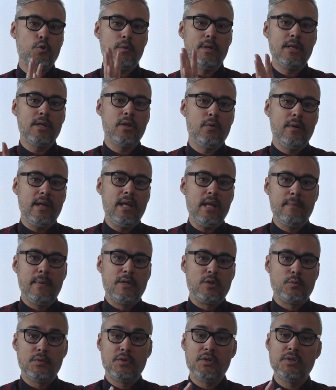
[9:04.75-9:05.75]
tuning your
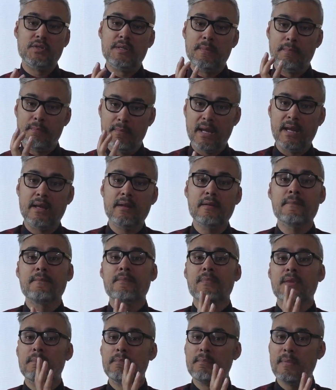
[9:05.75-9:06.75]
image, which is the main
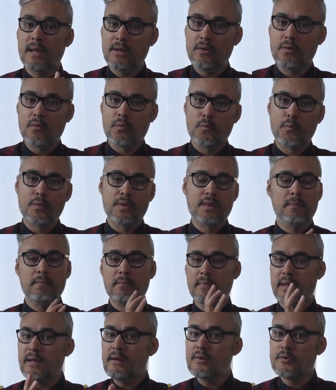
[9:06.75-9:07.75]
menu with the
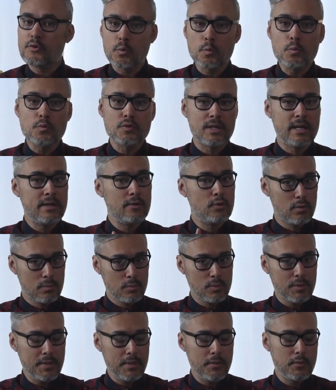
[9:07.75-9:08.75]
main tools that I
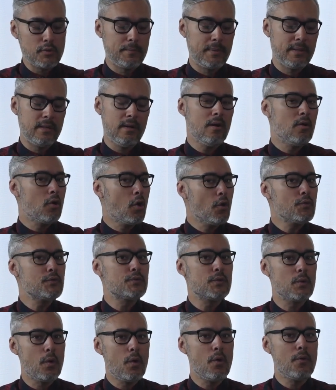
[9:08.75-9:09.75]
normally use, but there are
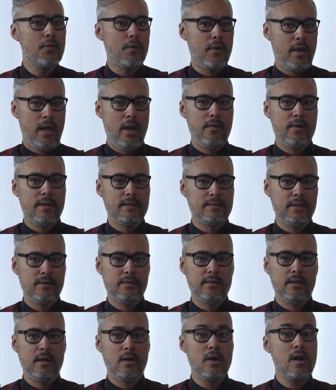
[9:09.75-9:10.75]
also other areas
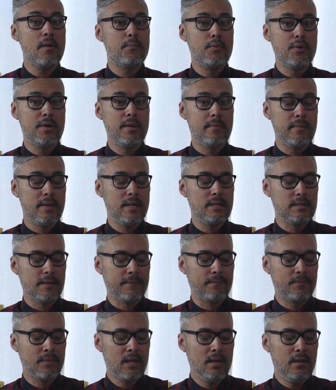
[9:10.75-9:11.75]
here that are pretty
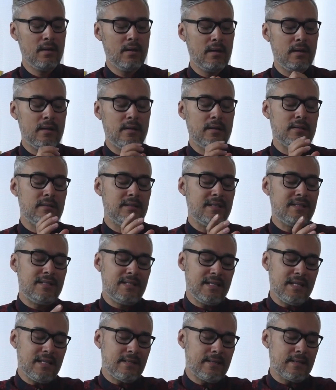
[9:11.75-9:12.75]
amazing. The
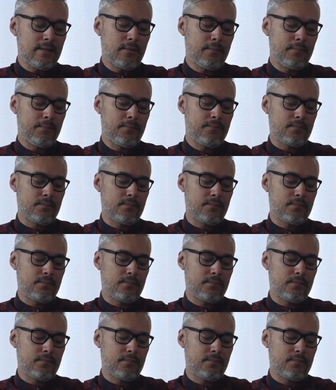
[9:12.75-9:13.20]
detail